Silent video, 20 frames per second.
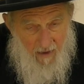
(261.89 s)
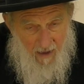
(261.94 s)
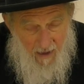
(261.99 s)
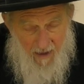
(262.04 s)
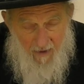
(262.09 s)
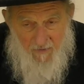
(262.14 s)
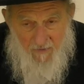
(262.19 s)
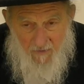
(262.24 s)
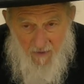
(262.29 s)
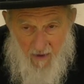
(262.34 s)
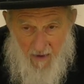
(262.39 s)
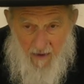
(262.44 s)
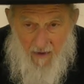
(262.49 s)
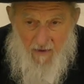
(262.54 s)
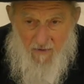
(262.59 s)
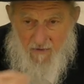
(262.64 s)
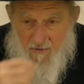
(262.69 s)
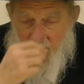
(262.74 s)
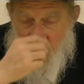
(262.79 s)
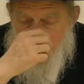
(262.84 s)
after at
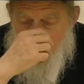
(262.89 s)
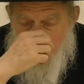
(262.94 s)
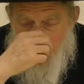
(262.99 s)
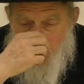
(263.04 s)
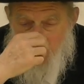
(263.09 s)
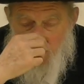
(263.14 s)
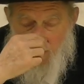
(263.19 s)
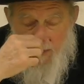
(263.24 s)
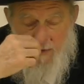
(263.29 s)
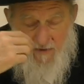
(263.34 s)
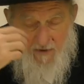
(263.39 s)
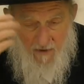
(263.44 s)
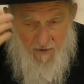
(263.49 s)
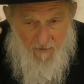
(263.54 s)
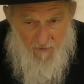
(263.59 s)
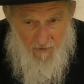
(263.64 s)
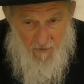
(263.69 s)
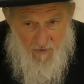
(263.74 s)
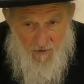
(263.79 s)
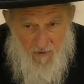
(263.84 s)
a certain point in the
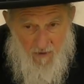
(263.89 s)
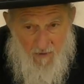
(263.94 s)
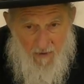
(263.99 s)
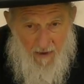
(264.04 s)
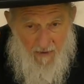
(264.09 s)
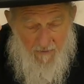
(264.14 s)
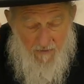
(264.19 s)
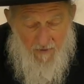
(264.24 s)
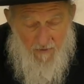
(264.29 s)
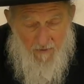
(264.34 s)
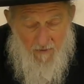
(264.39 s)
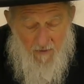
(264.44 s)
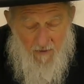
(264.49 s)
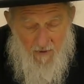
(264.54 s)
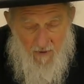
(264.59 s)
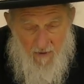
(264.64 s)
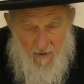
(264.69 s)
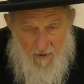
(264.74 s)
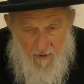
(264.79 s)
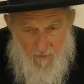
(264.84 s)
future, after
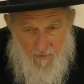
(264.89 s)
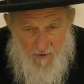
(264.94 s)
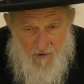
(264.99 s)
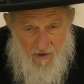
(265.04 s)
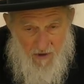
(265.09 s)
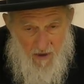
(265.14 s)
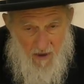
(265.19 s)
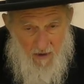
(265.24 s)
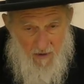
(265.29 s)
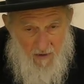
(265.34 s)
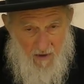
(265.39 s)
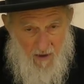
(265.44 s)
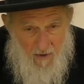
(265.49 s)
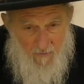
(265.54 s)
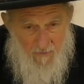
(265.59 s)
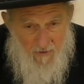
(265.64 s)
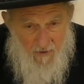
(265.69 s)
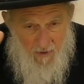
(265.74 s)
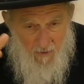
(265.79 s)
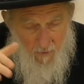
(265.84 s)
Mashiach
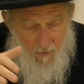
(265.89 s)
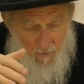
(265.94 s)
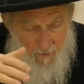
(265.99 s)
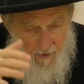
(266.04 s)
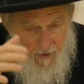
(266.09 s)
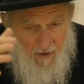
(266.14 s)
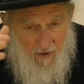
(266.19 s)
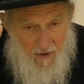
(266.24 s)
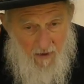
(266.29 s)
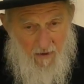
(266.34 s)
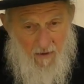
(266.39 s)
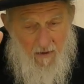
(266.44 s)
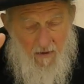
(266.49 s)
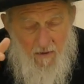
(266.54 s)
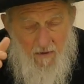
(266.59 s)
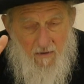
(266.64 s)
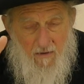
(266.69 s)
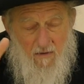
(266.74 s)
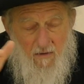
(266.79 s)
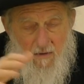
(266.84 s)
comes, there will be
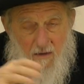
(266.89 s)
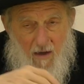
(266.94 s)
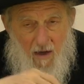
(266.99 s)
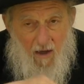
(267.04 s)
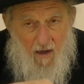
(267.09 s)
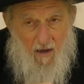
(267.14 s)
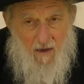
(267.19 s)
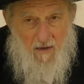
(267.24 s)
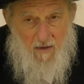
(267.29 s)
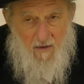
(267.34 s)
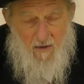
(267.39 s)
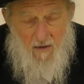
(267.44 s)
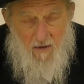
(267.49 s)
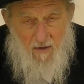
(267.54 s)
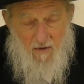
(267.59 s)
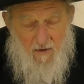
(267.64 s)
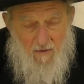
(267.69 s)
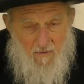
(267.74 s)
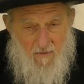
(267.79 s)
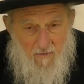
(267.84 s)

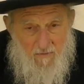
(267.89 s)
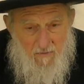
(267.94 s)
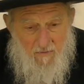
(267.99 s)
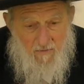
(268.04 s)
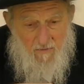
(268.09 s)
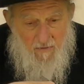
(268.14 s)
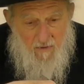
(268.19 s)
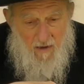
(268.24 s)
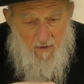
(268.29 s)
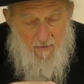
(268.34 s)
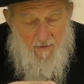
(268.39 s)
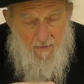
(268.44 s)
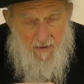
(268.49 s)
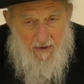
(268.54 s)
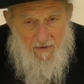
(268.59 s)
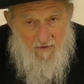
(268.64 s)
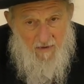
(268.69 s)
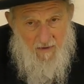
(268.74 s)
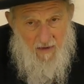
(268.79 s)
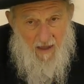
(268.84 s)
a uh, coming
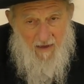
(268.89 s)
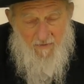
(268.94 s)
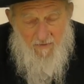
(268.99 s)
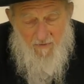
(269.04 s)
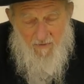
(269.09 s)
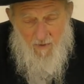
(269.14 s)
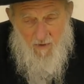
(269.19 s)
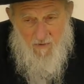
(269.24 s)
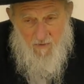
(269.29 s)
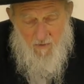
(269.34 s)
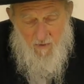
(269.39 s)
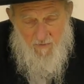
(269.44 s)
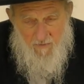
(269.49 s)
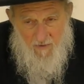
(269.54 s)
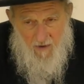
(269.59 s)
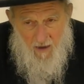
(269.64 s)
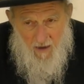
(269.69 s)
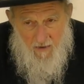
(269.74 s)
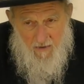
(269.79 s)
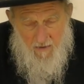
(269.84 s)
back to life of those who have
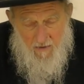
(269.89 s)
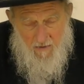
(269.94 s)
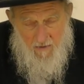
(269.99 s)
died.